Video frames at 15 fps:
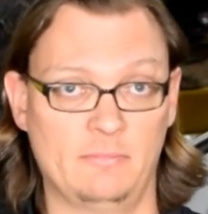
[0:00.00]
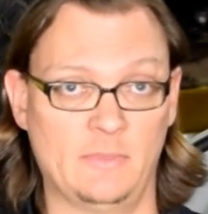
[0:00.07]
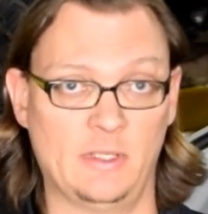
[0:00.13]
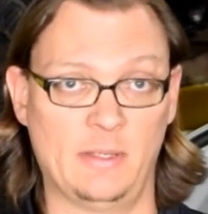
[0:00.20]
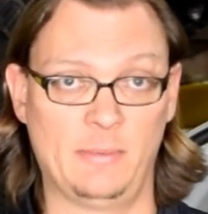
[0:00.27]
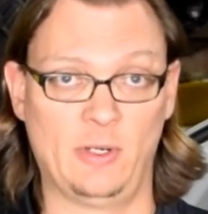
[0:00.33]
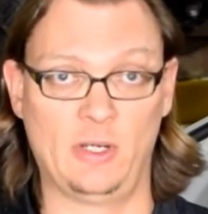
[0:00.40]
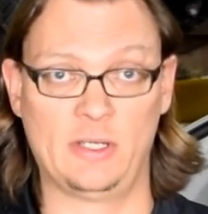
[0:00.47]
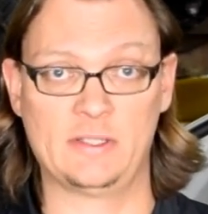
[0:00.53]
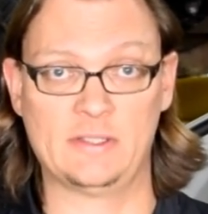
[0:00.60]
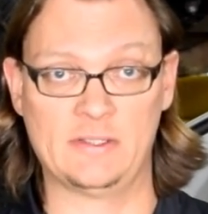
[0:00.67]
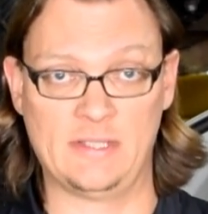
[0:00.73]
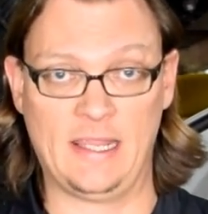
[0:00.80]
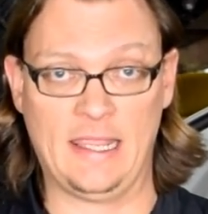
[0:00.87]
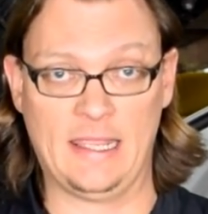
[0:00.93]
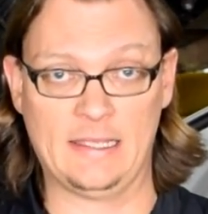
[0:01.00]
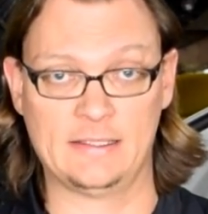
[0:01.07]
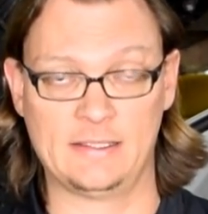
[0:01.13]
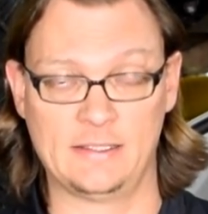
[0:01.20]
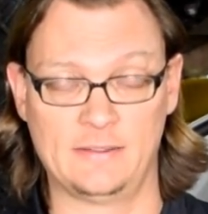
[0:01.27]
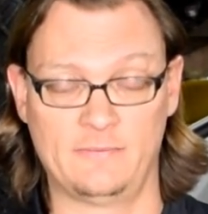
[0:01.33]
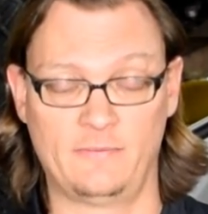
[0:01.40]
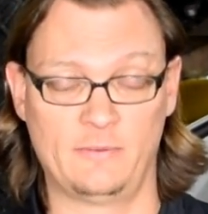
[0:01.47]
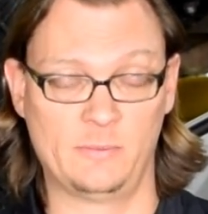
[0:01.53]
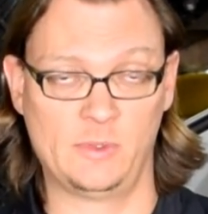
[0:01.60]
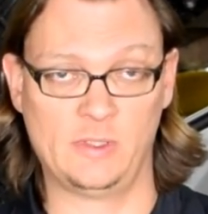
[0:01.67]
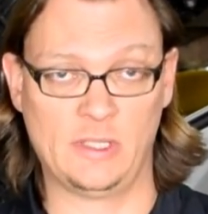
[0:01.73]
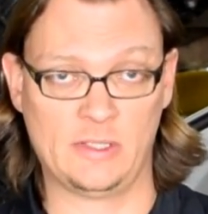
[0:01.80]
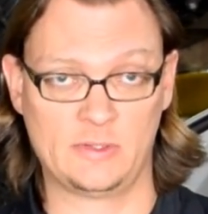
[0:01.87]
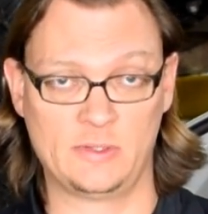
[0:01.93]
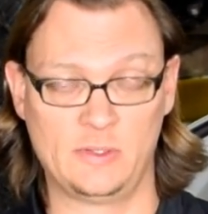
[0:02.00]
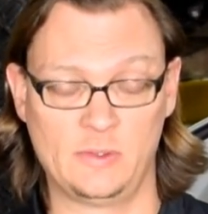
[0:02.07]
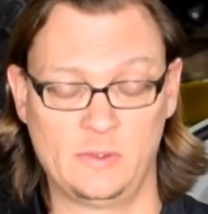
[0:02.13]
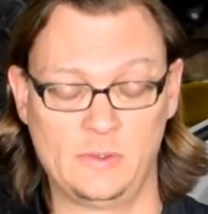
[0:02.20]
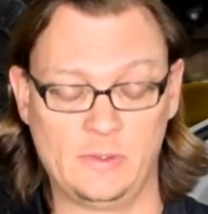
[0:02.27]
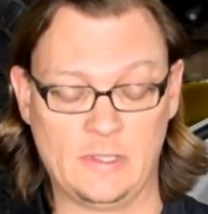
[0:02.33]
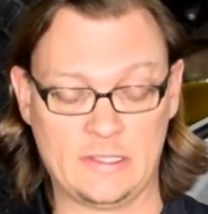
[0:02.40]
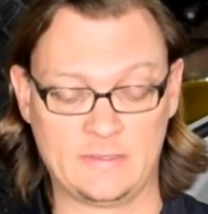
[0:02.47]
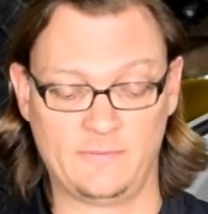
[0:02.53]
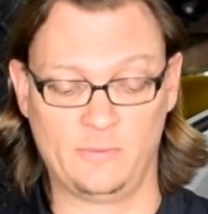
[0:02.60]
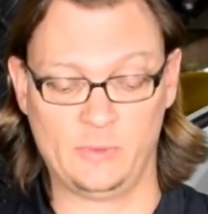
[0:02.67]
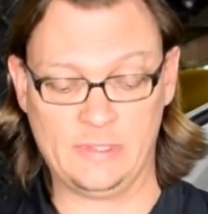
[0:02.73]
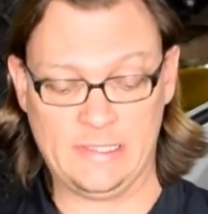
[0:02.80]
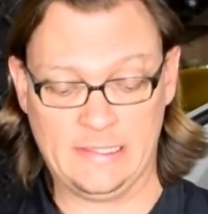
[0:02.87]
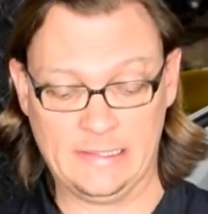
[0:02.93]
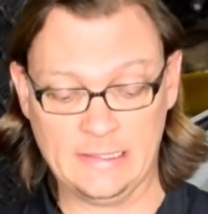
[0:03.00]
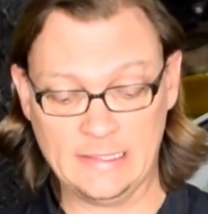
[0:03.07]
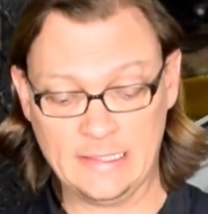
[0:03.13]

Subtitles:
the WRX has had from 2002 to 2014.